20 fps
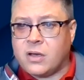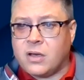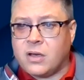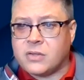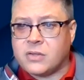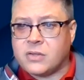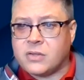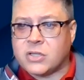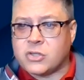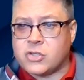
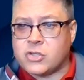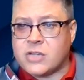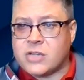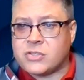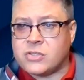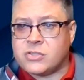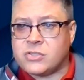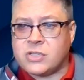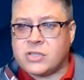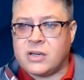uh,
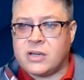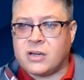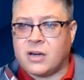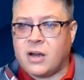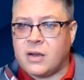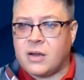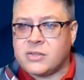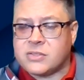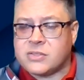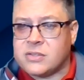suggestions in
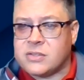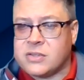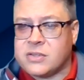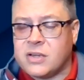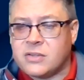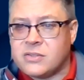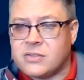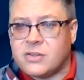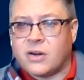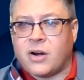here. I, it's,
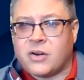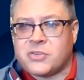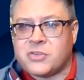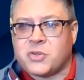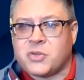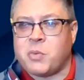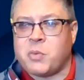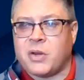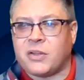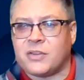it's, there are
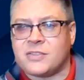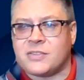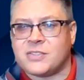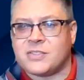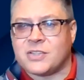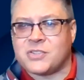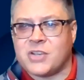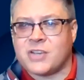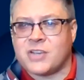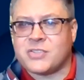so many good
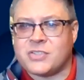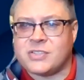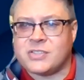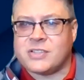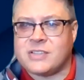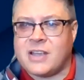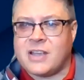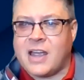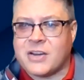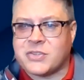
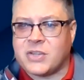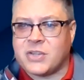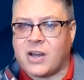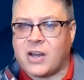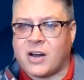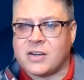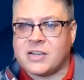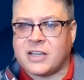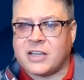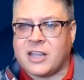suggestions, it's actually
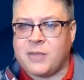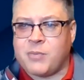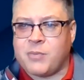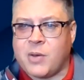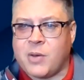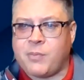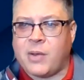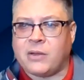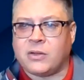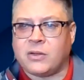hard to keep
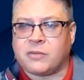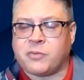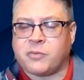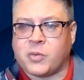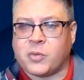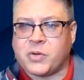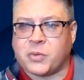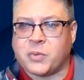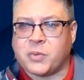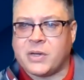up. I look
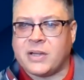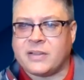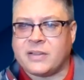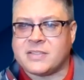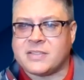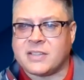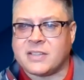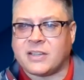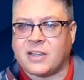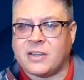forward to reading
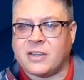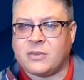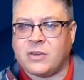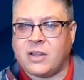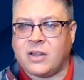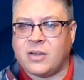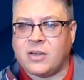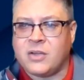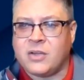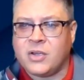this
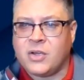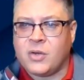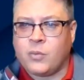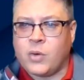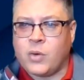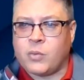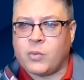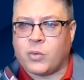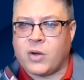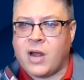again uh,
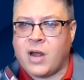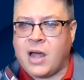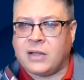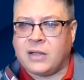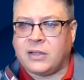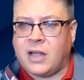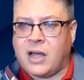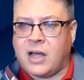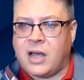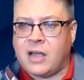when we're
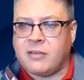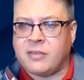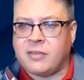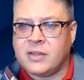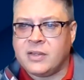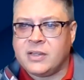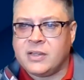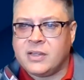not live.